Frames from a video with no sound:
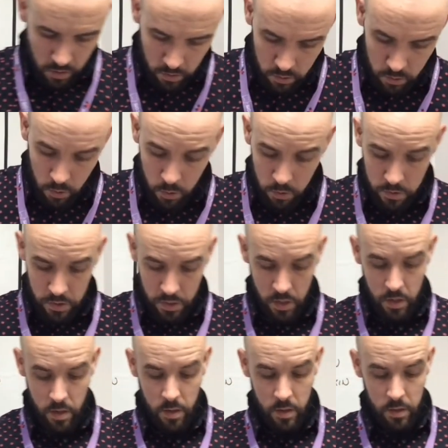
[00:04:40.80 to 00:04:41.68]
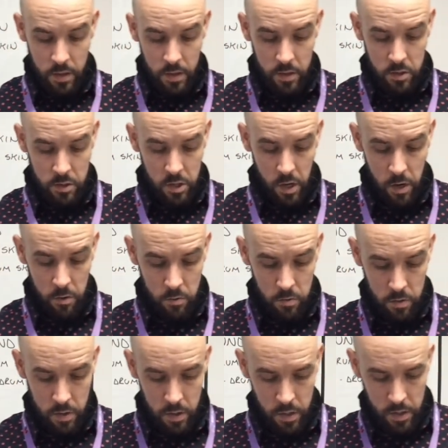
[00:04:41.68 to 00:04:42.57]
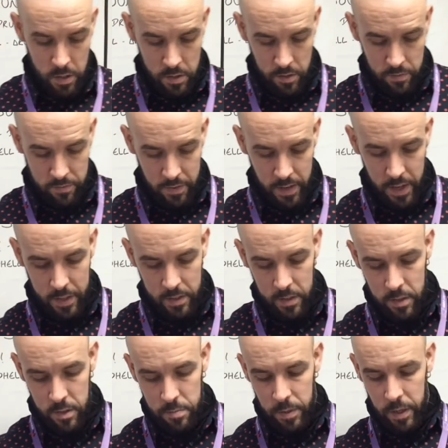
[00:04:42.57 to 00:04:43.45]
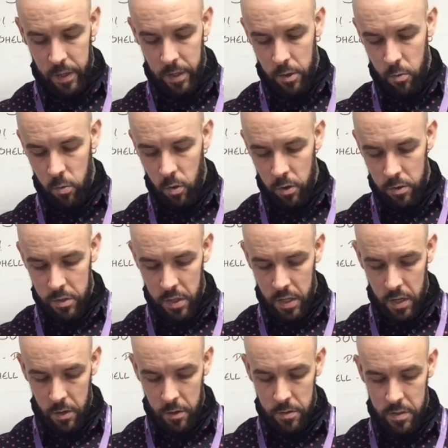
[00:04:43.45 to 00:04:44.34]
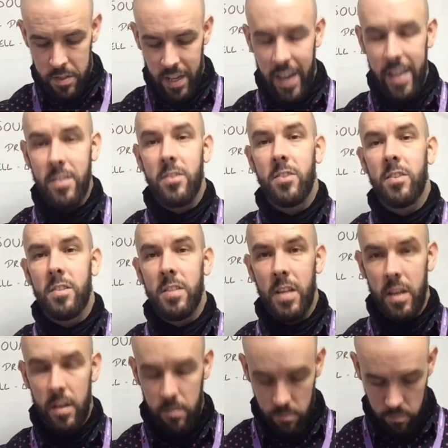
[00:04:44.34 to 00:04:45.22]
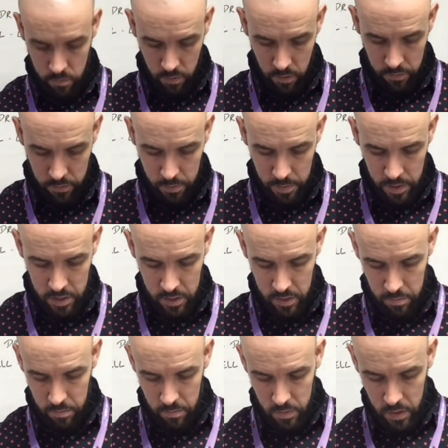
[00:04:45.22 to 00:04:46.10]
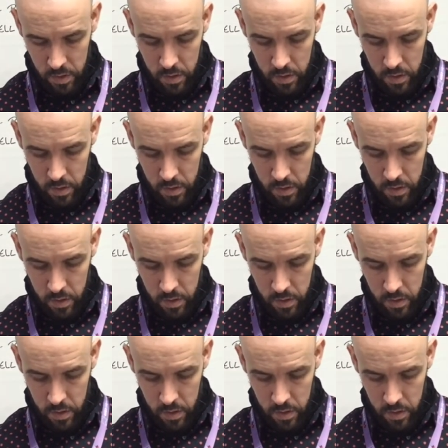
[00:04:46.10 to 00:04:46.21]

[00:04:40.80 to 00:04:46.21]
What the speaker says: Note that the sound is affected by the quality or density of the medium.